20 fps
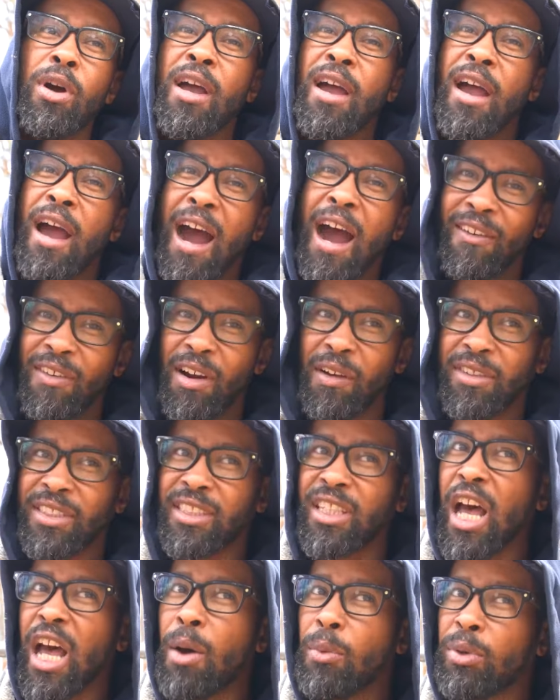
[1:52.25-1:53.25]
I'd rather
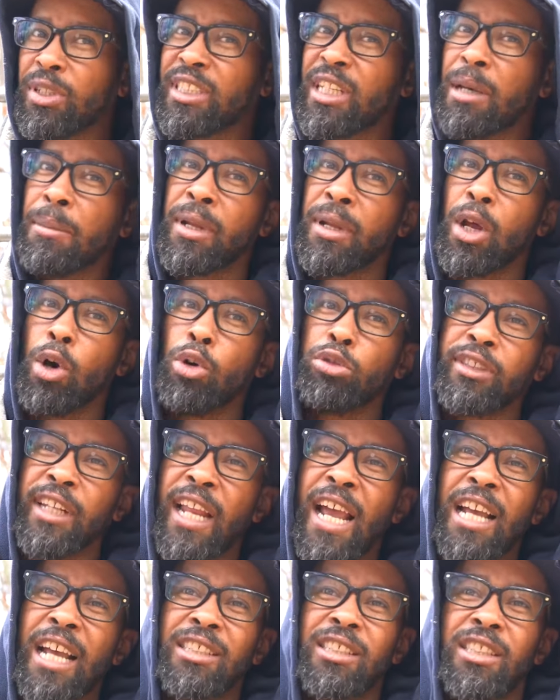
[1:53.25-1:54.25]
start with some of those
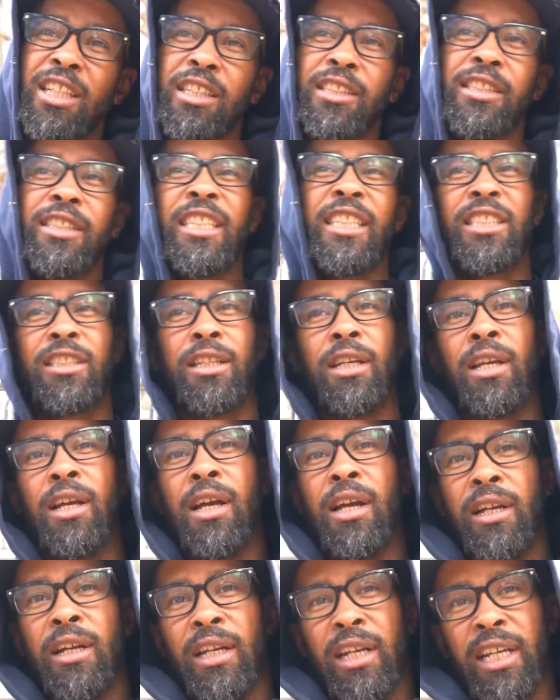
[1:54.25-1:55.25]
lines because just,
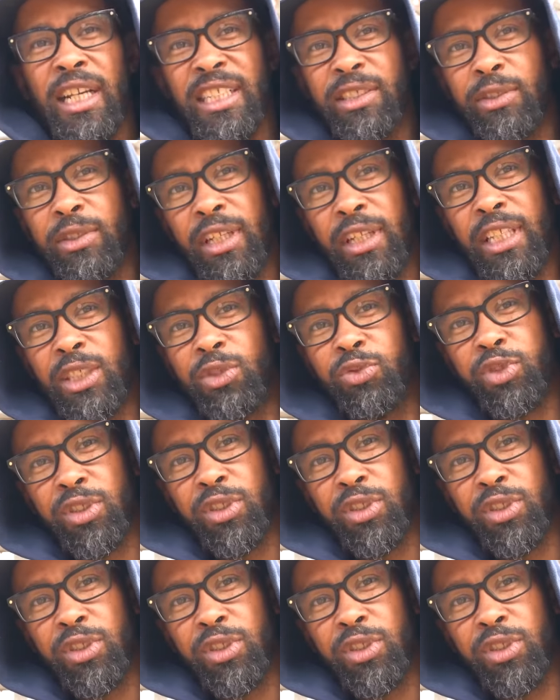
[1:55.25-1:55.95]
it's, it's,